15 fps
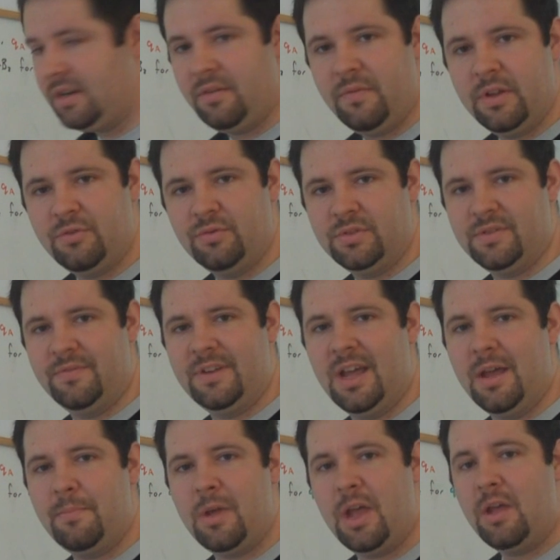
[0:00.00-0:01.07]
individuals of
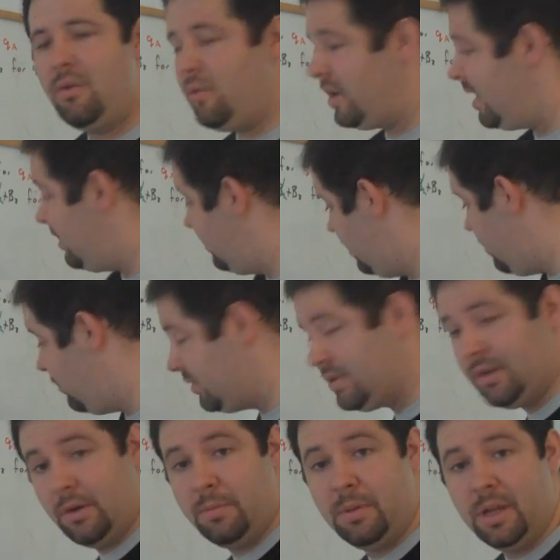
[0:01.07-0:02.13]
type A who get no
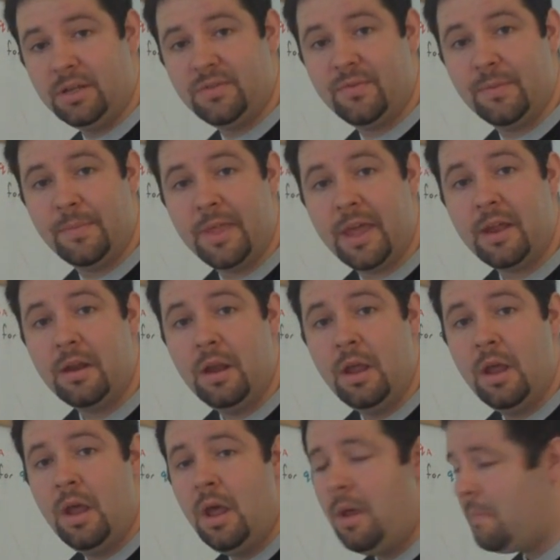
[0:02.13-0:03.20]
surplus from that,
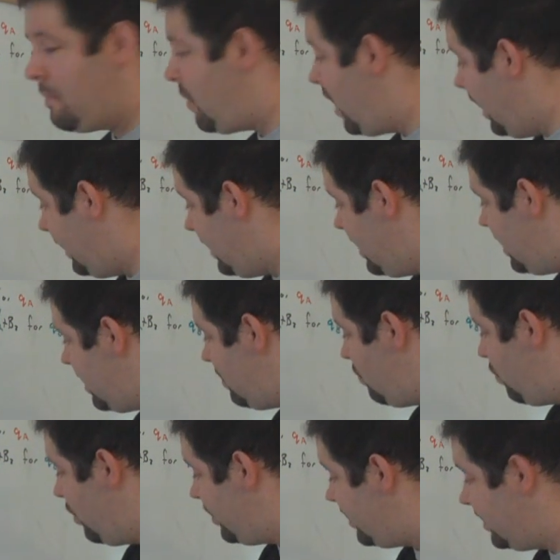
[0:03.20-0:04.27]
but it
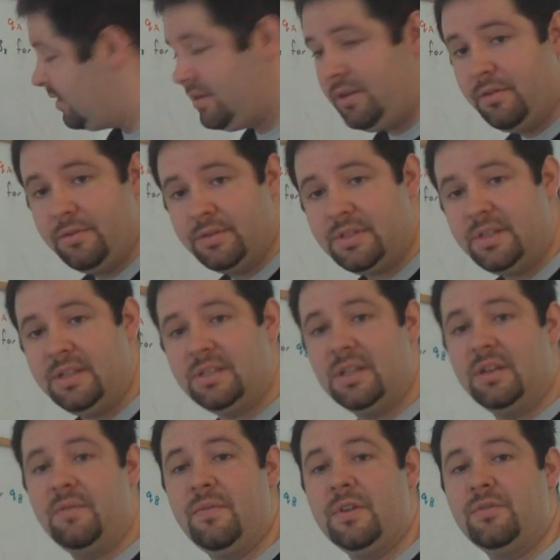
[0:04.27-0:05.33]
would induce these
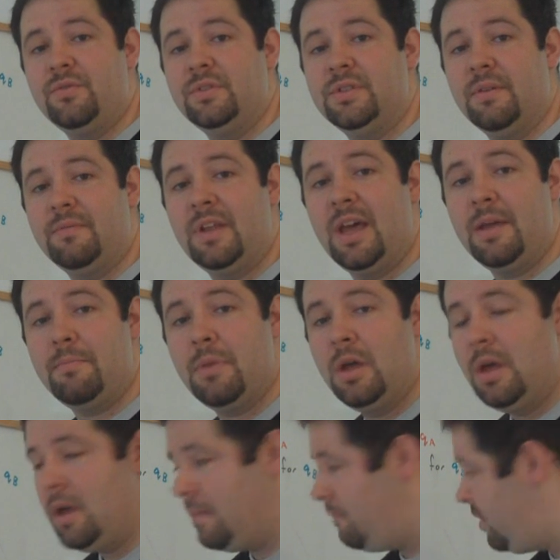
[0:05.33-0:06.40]
individuals of type
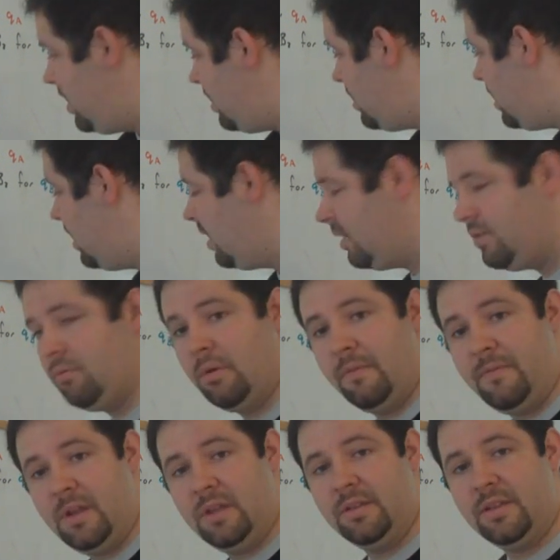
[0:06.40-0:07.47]
B to
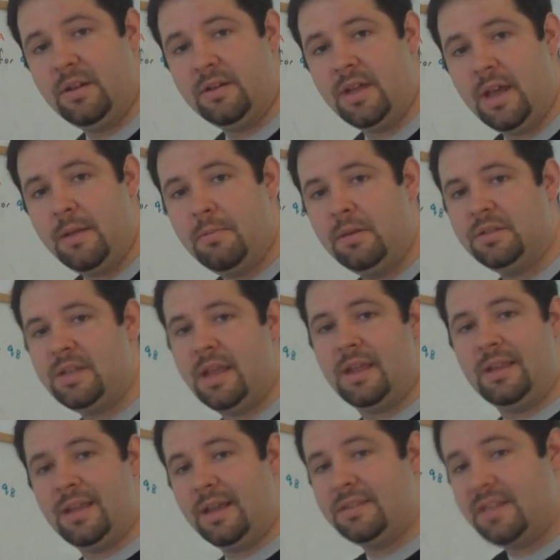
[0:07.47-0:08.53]
reveal their type. Say,
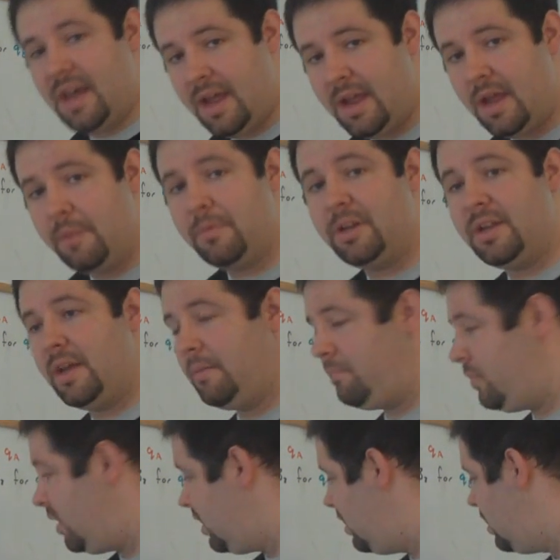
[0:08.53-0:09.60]
yes, I am a
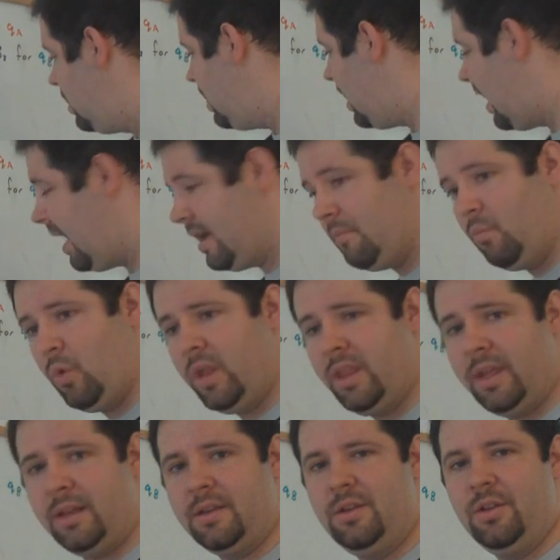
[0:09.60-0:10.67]
type B. I am
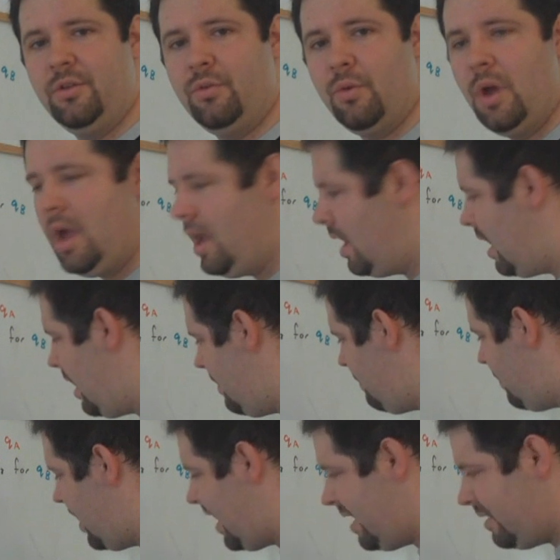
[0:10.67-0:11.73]
willing to uh,
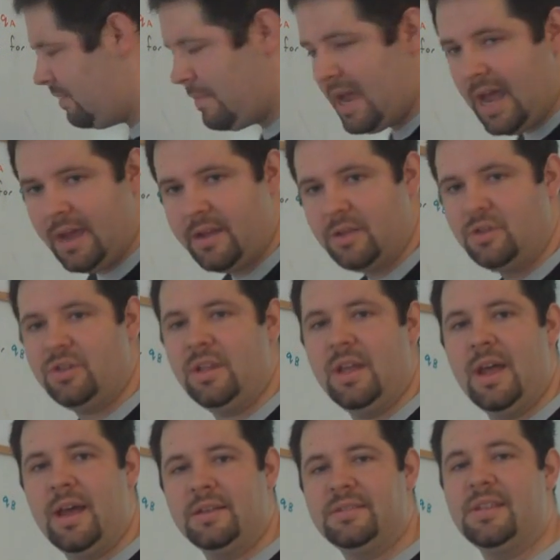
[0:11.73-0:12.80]
buy the package that
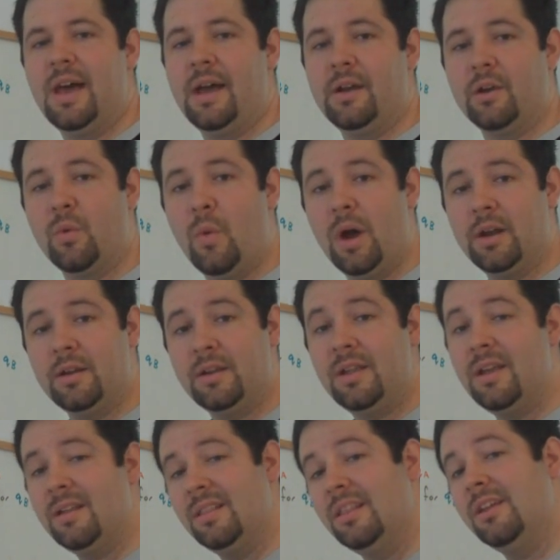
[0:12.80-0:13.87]
has the higher quantity
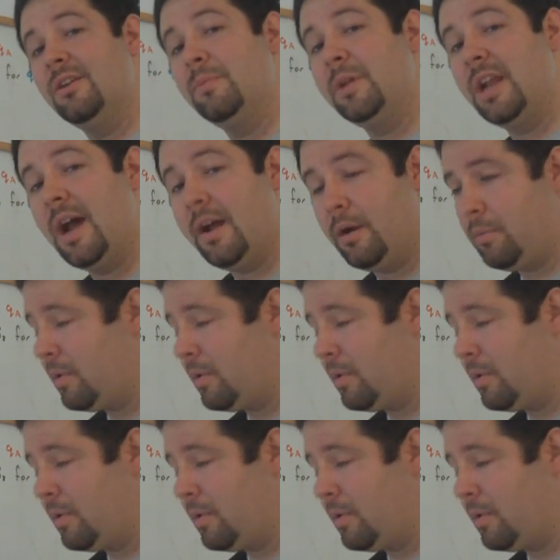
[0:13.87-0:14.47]
at a little bit higher